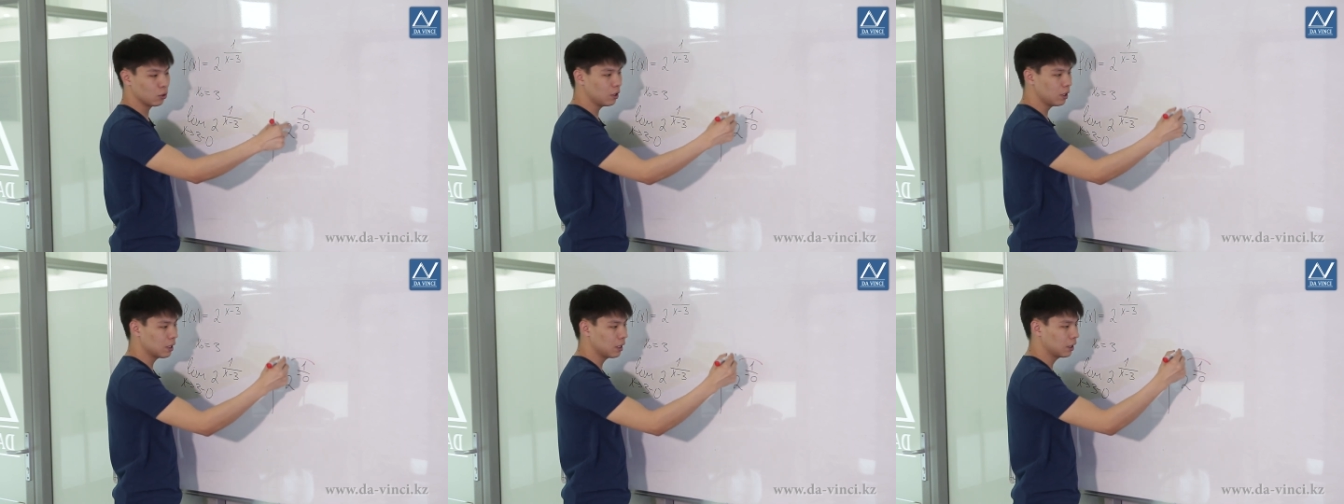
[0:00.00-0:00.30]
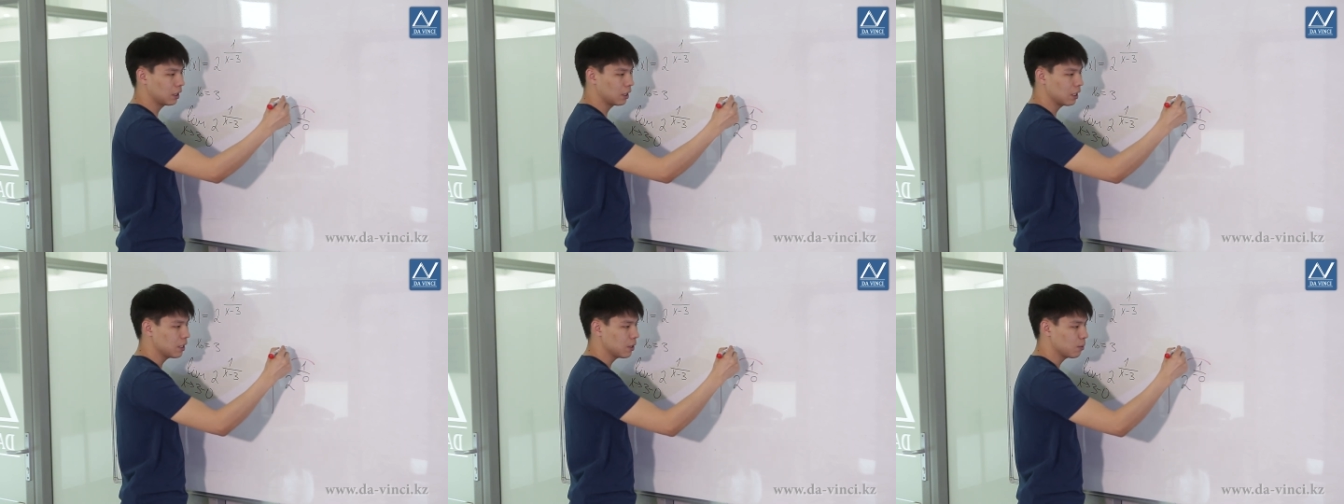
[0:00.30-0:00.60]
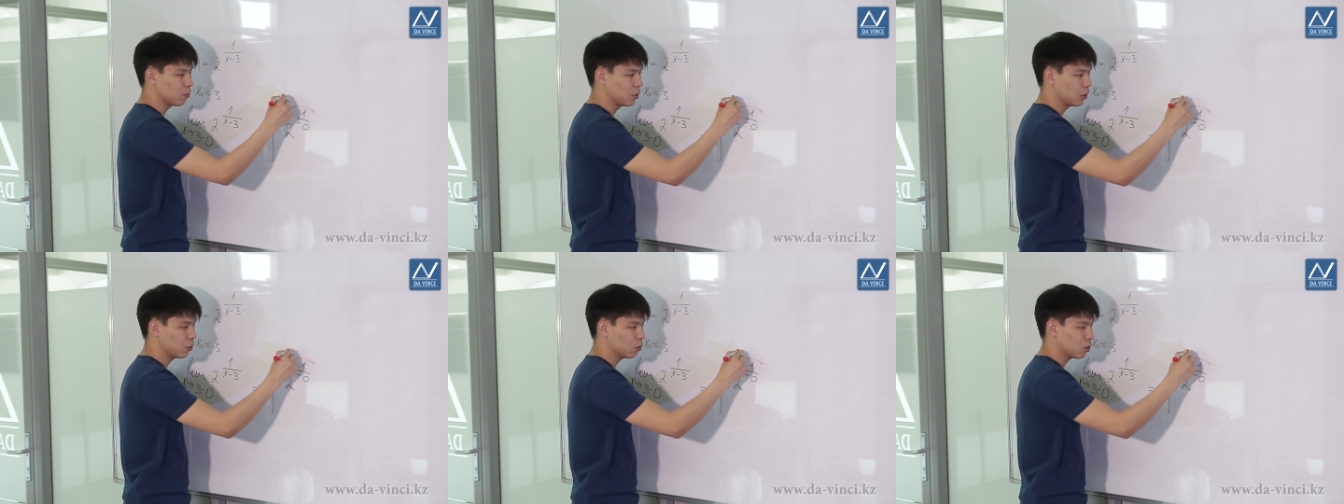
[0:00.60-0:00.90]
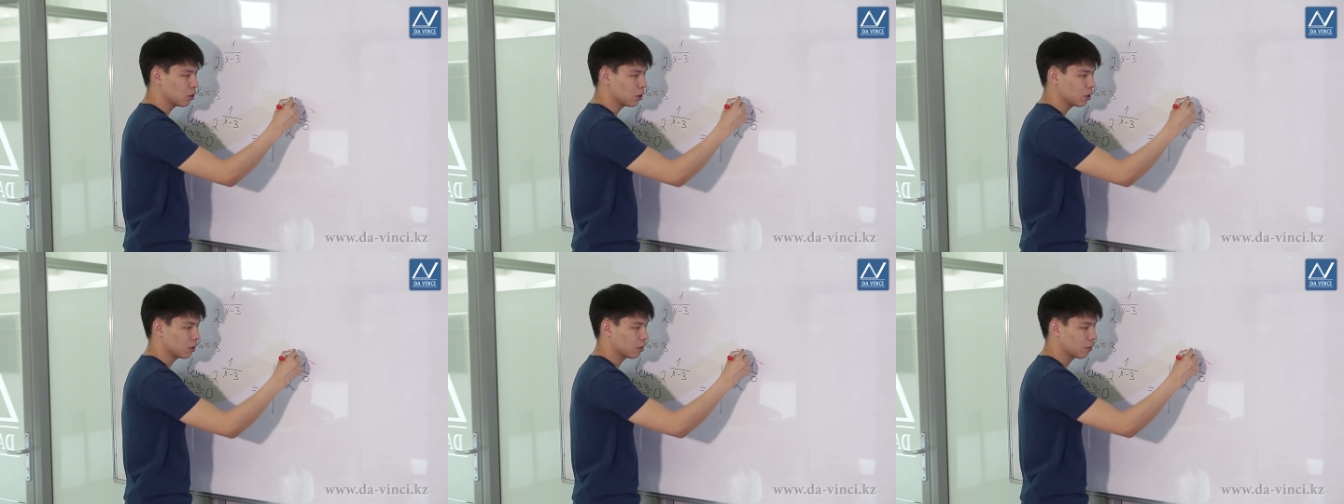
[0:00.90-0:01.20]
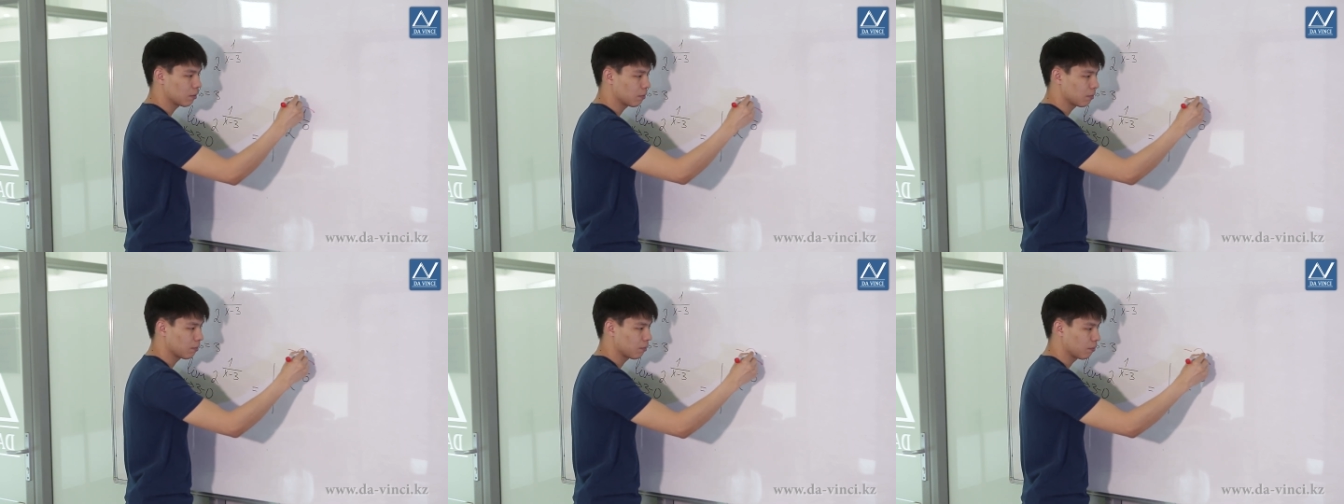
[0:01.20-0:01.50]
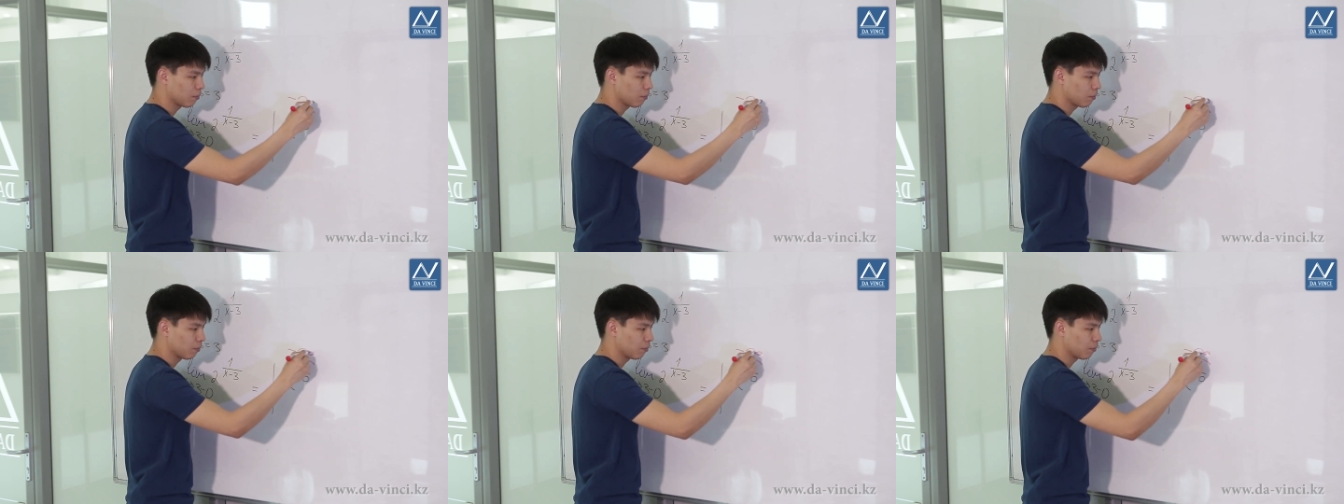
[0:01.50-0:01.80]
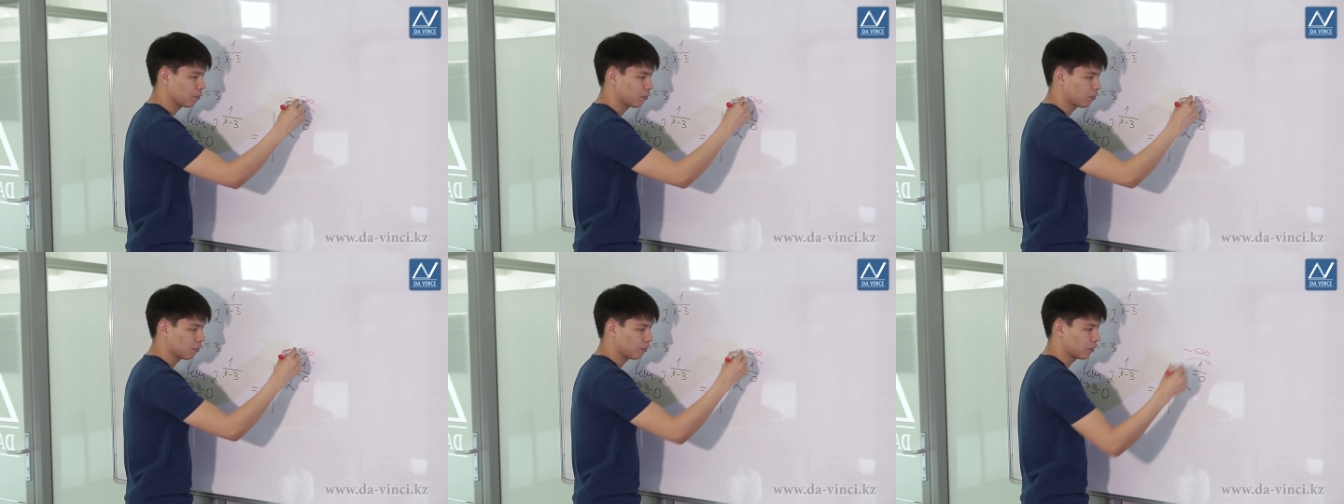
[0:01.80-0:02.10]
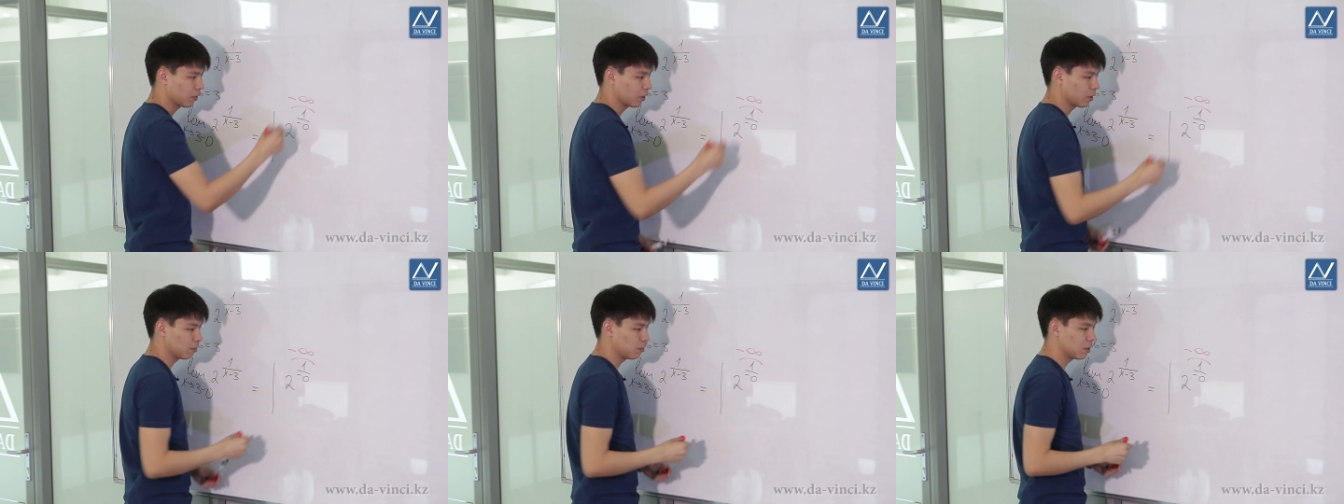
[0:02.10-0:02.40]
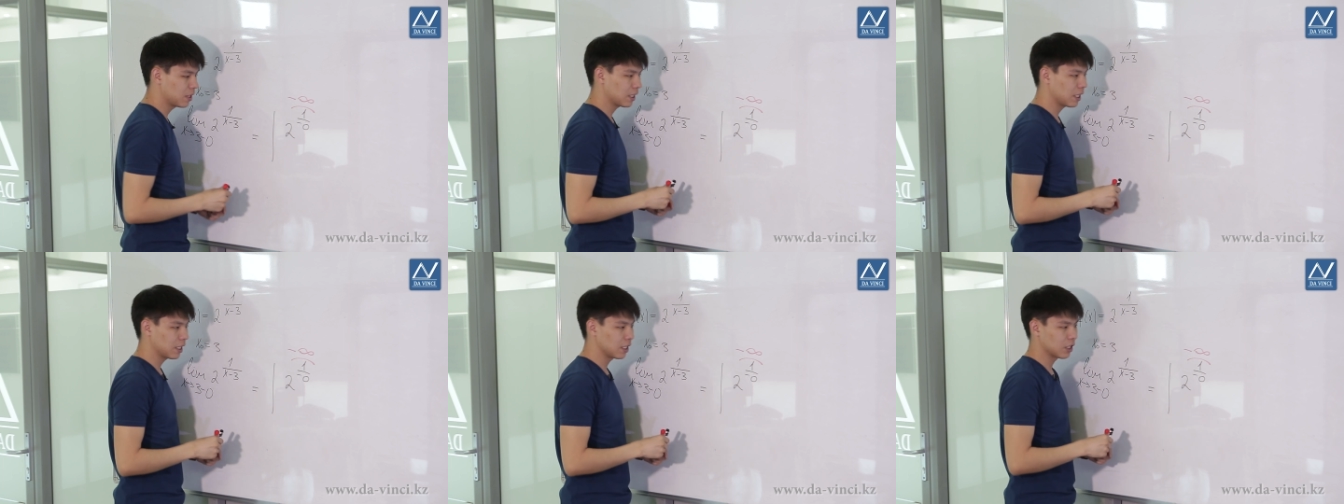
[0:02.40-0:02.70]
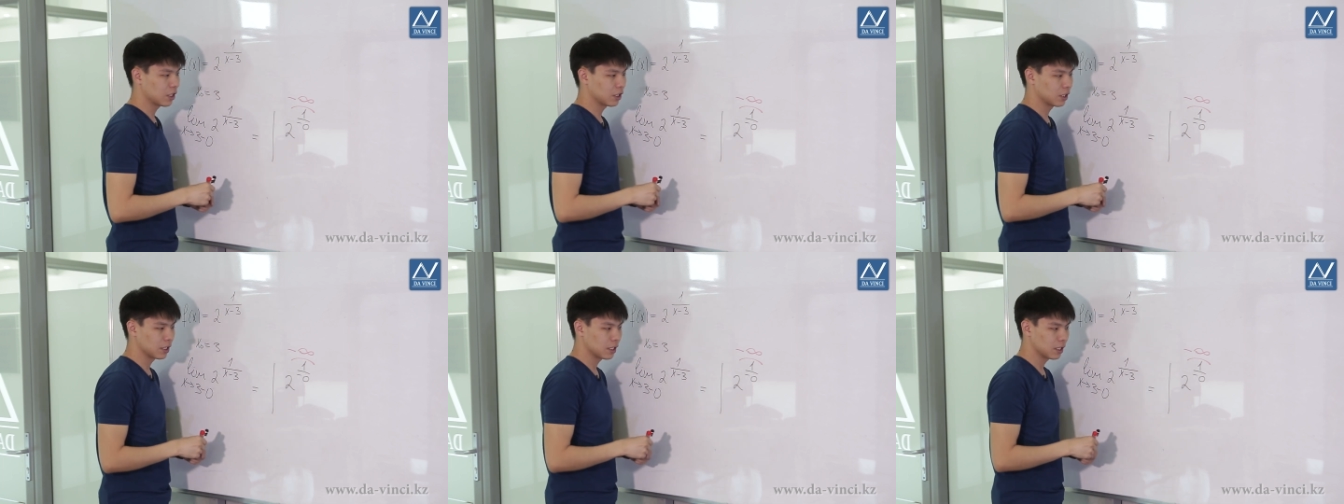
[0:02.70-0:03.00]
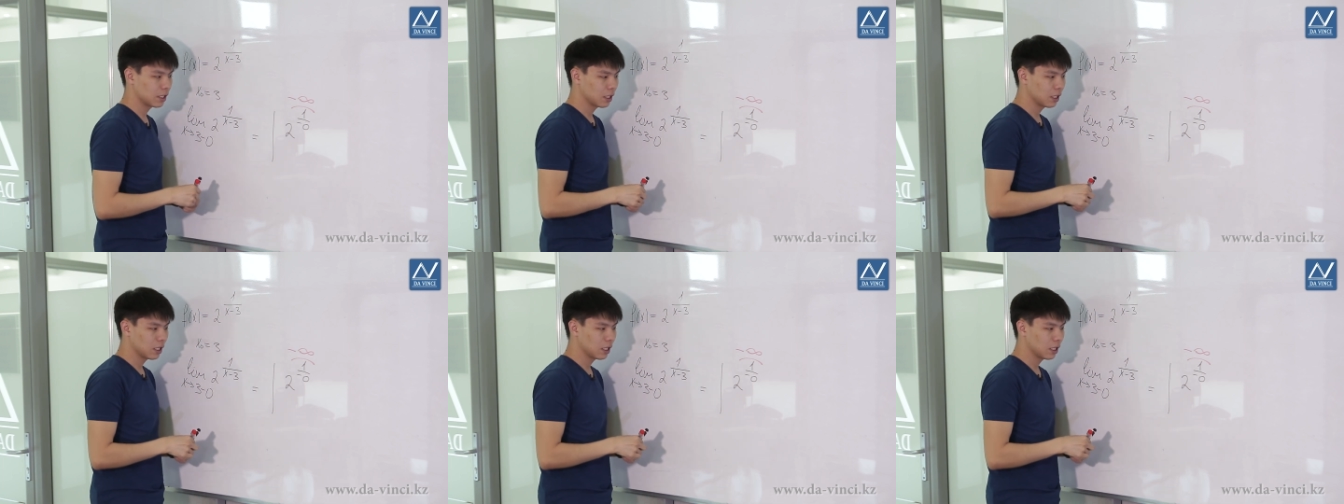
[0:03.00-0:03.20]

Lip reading: This is a minus. Infinity.